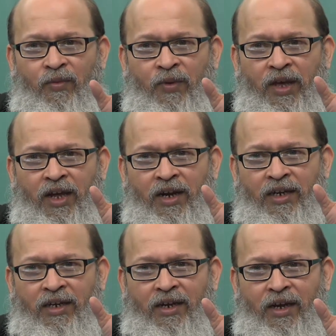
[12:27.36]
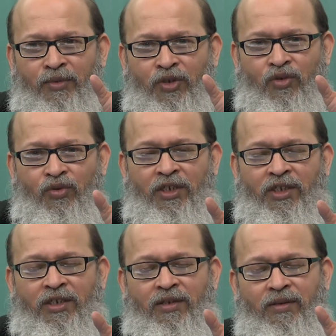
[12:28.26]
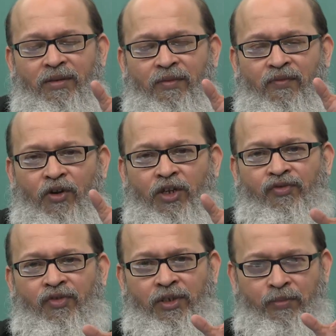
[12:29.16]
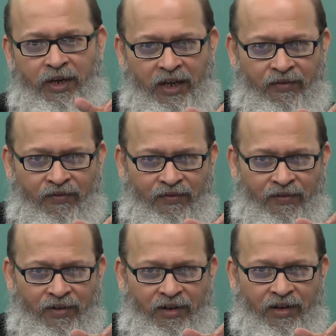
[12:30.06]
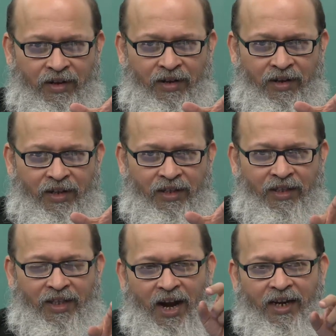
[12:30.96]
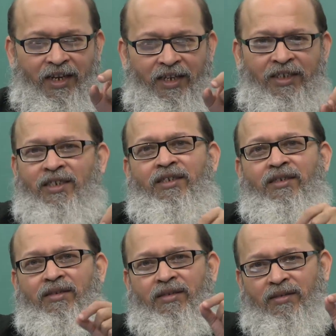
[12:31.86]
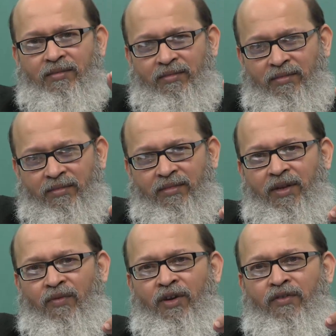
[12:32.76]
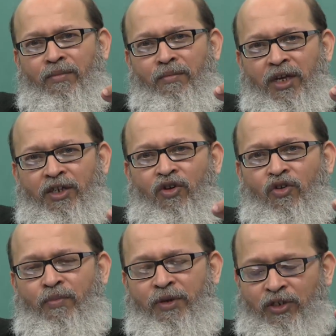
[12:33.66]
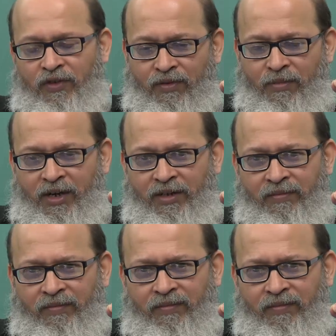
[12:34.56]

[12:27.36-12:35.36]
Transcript: where it comes to this false fixed belief, that is one of the major occupation of the mind.